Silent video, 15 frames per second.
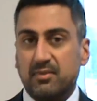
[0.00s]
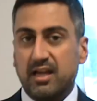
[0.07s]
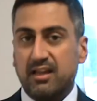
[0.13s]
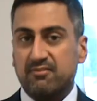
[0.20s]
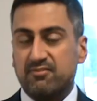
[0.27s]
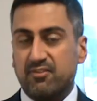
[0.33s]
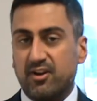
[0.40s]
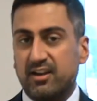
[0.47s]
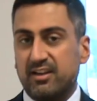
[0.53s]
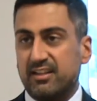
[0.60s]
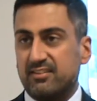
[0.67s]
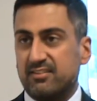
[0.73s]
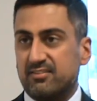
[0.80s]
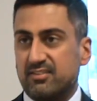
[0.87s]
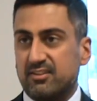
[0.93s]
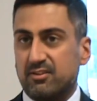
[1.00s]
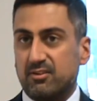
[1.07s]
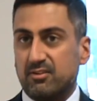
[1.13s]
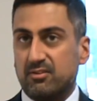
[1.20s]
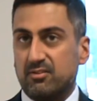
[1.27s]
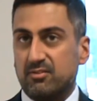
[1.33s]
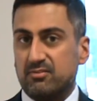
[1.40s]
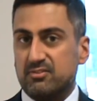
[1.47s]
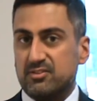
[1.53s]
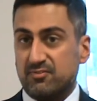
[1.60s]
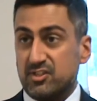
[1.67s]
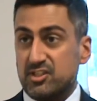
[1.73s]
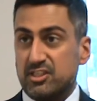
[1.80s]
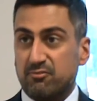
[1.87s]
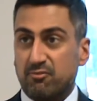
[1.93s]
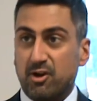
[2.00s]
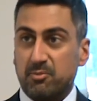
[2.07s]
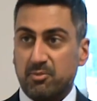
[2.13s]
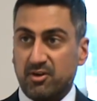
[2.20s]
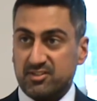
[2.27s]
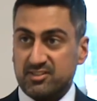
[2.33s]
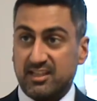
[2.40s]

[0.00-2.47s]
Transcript: And finally, the Da Vinci robot